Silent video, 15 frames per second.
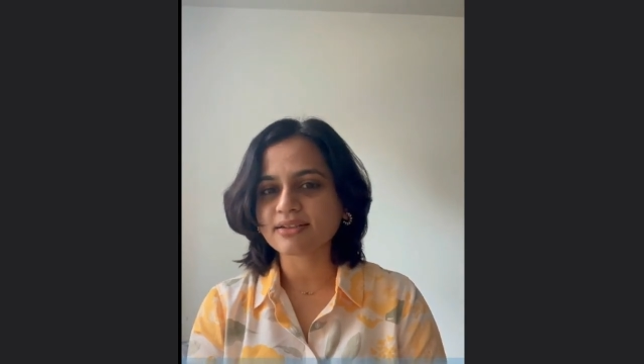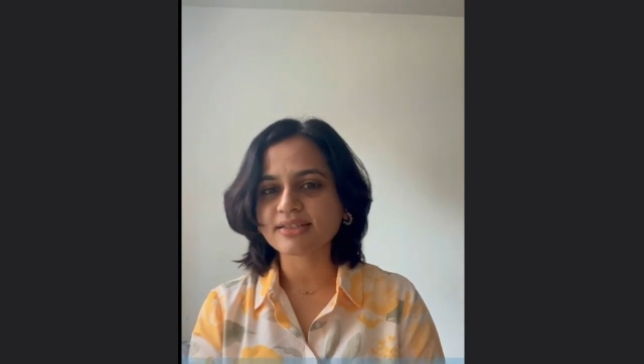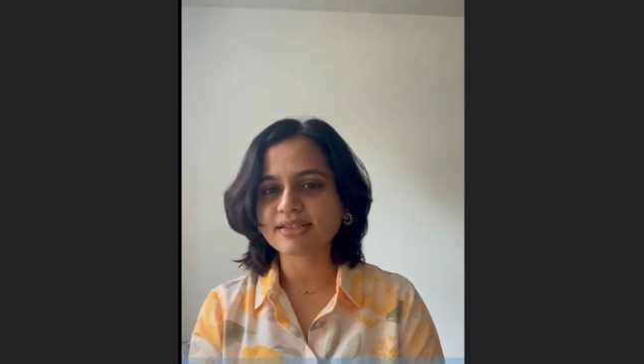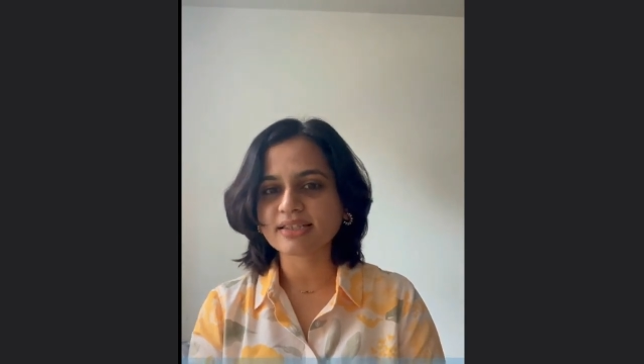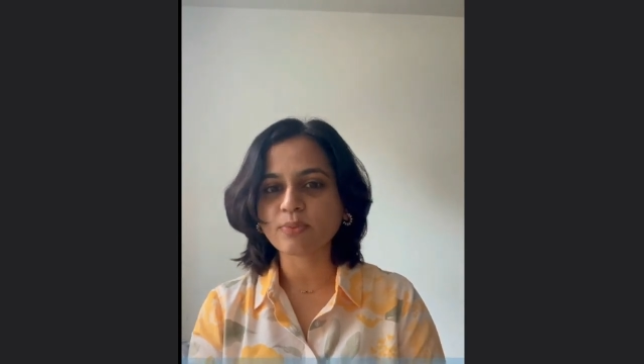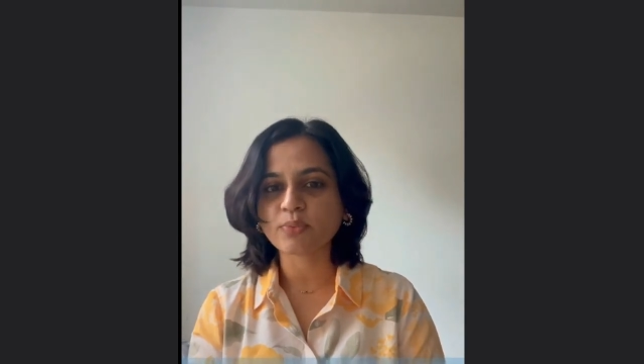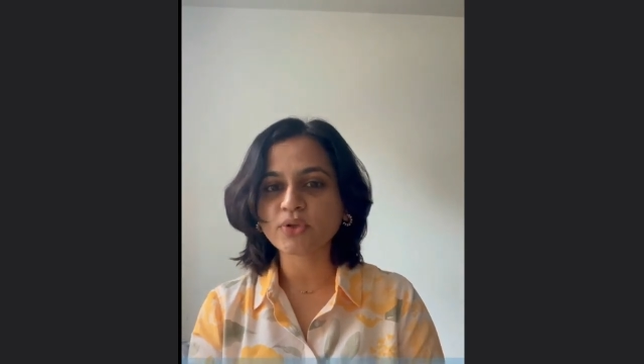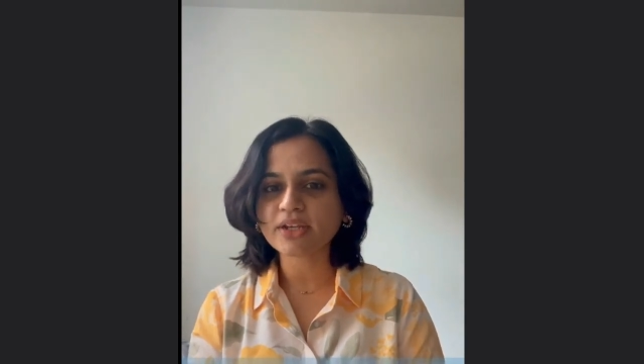
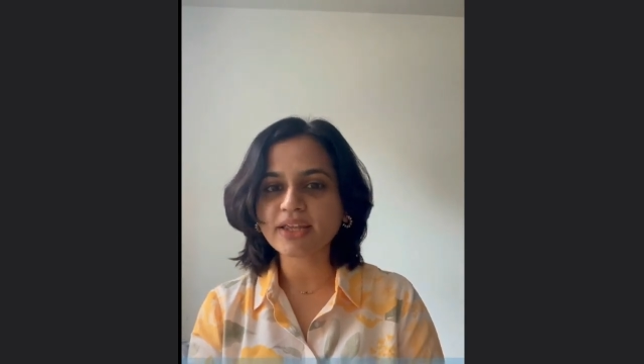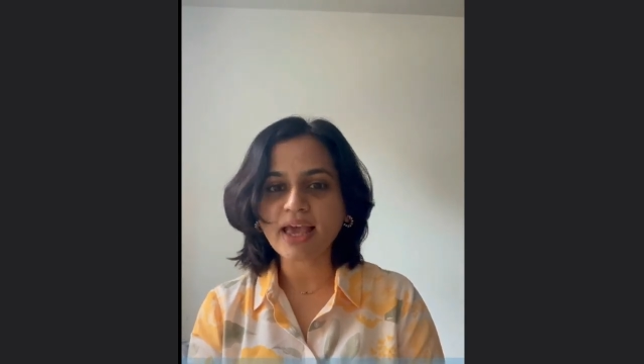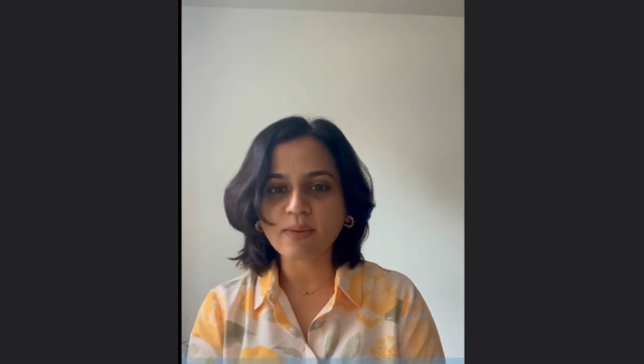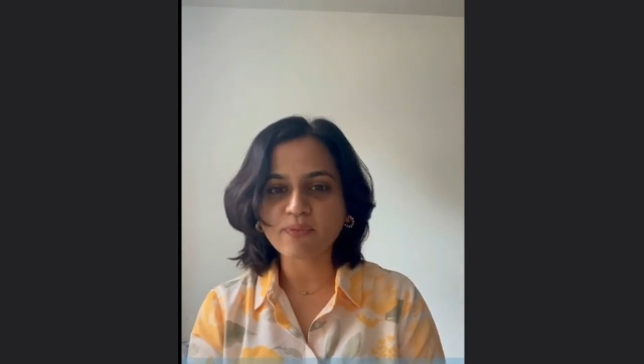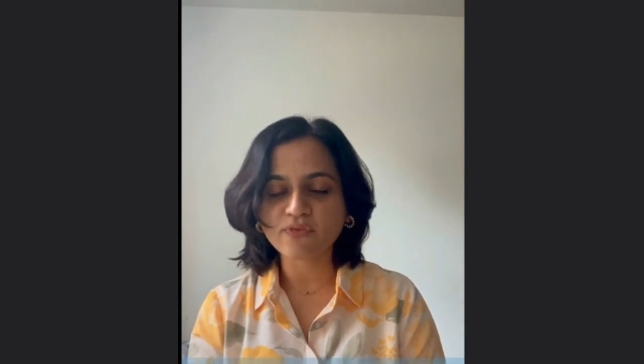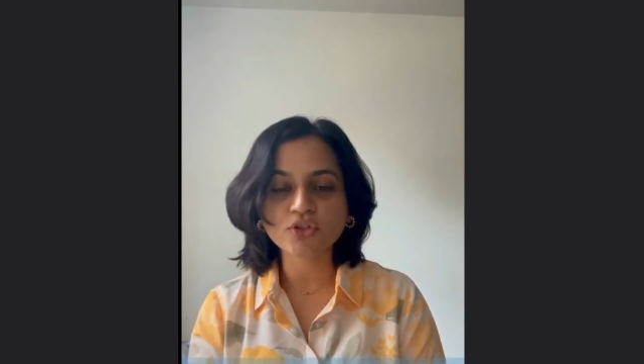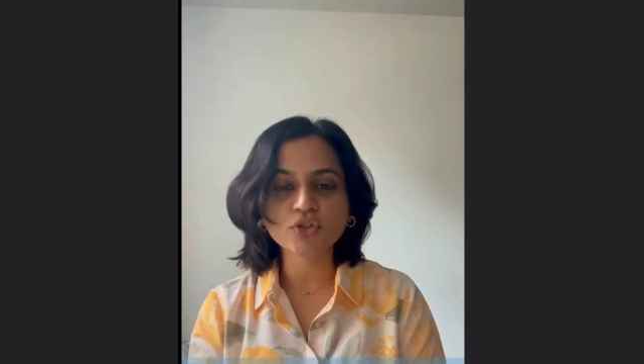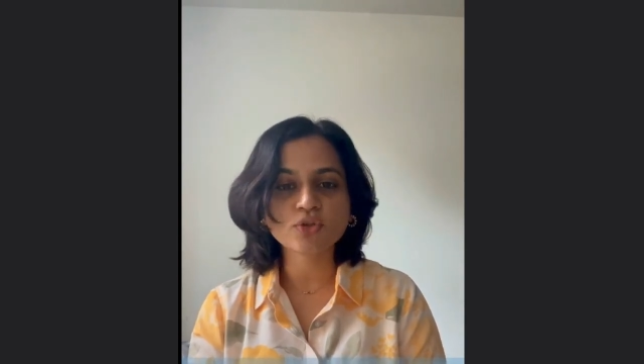seem really
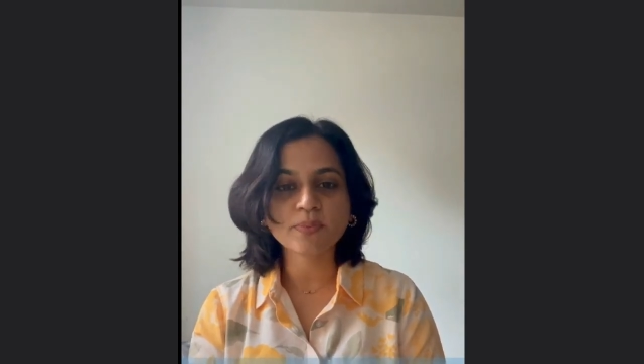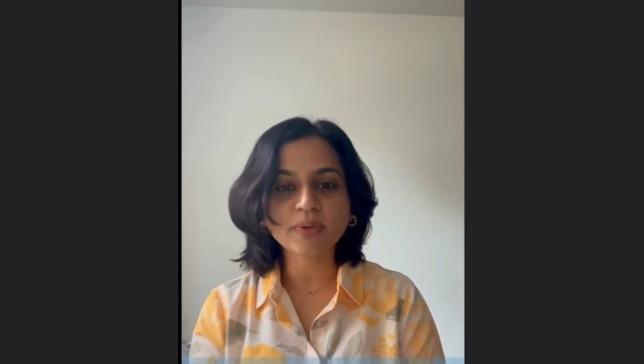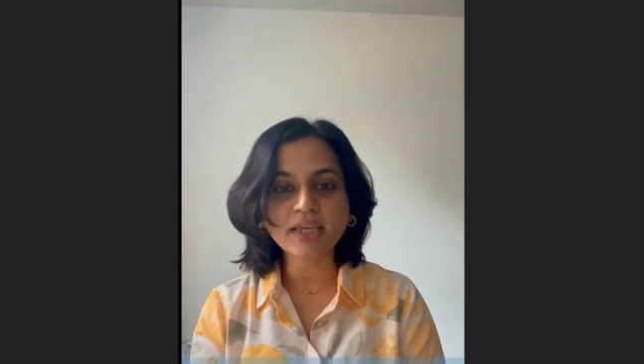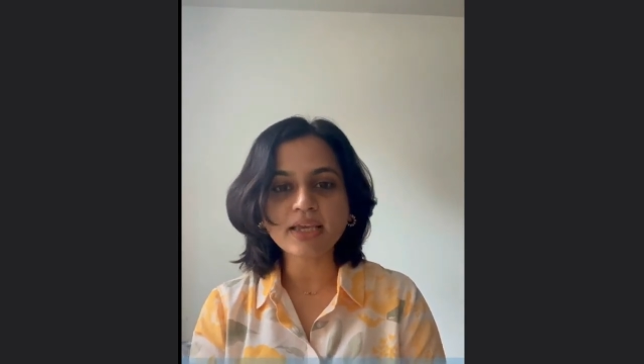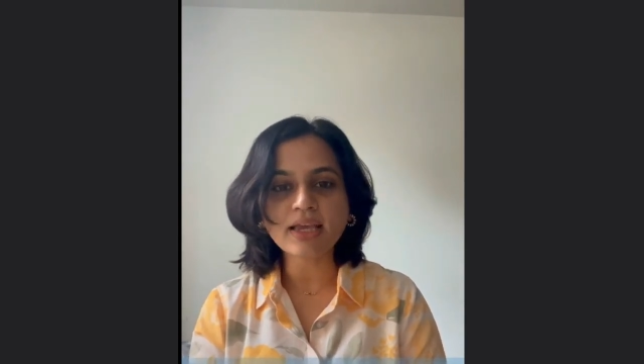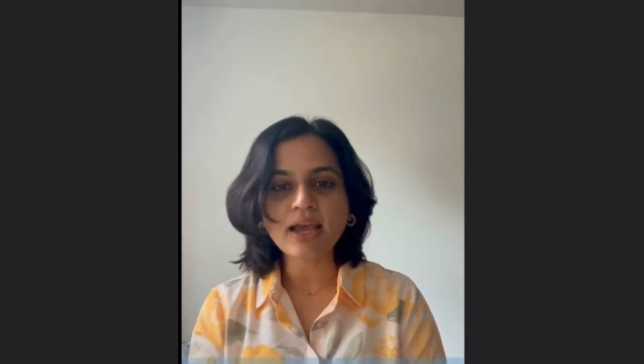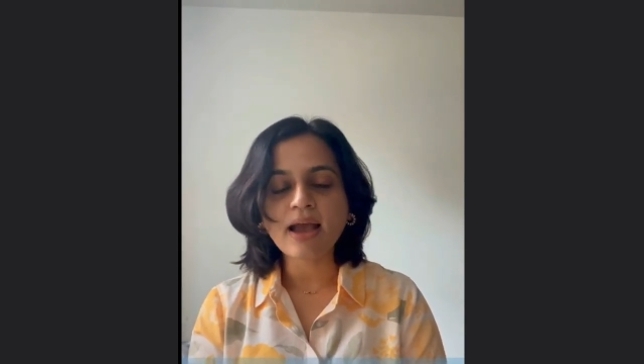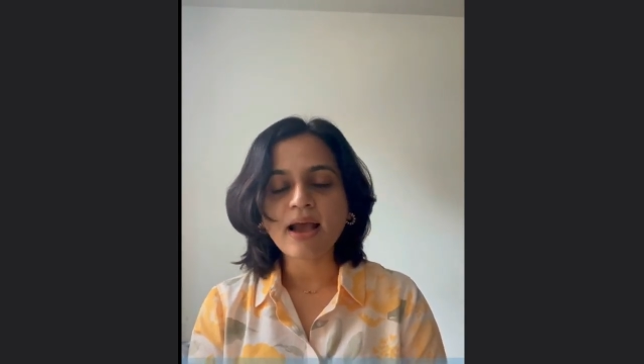helpful to
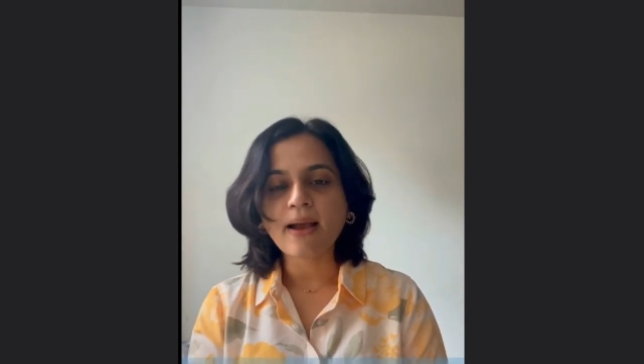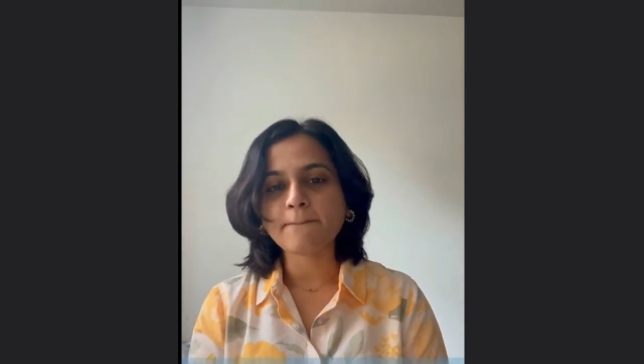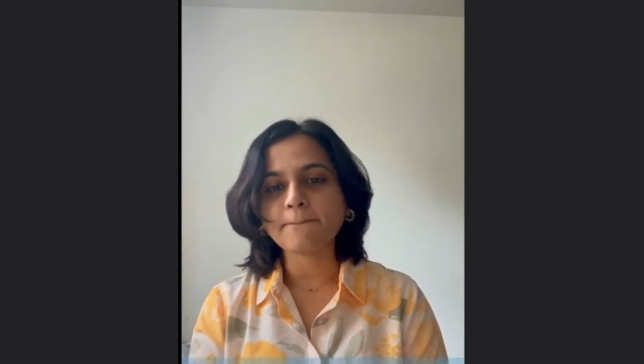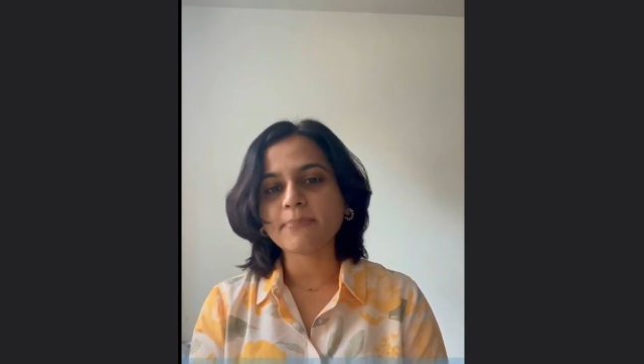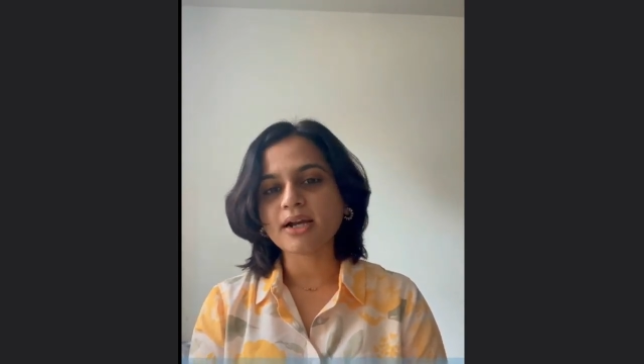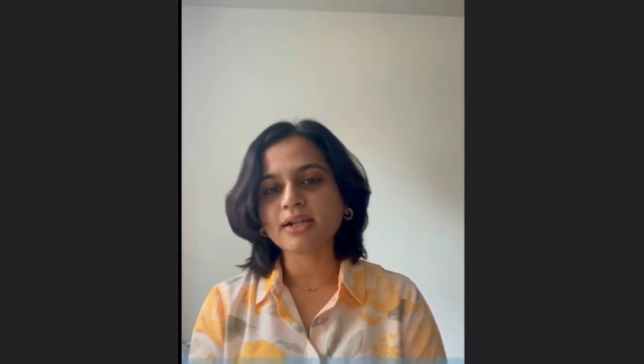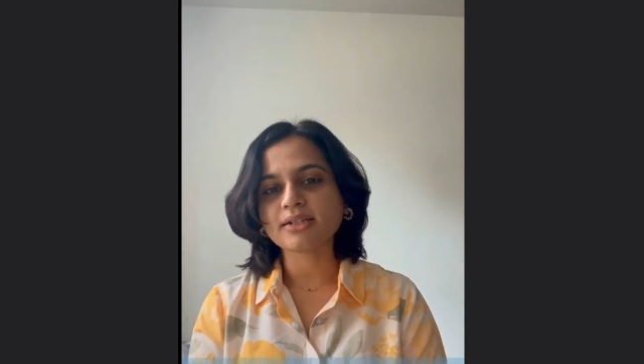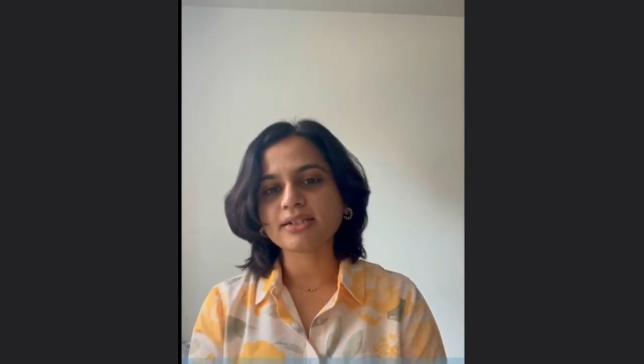me,
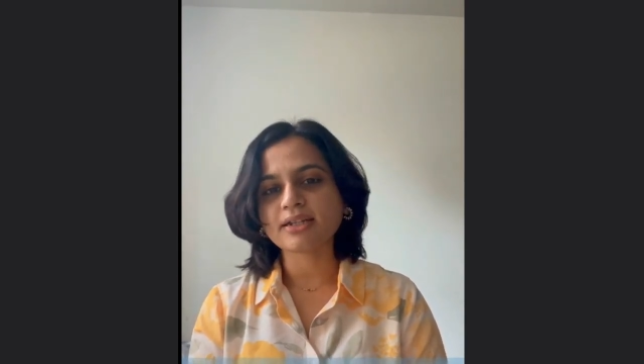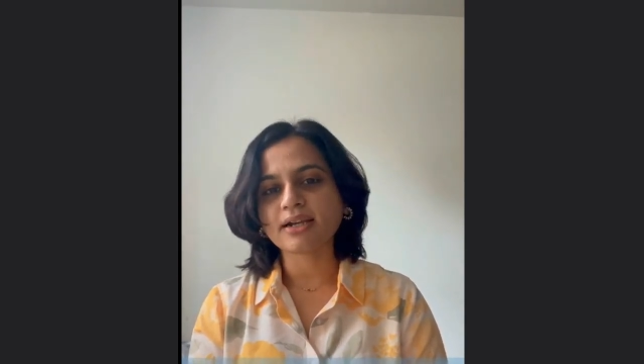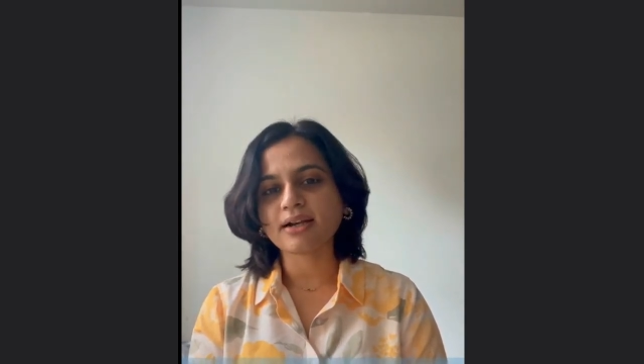but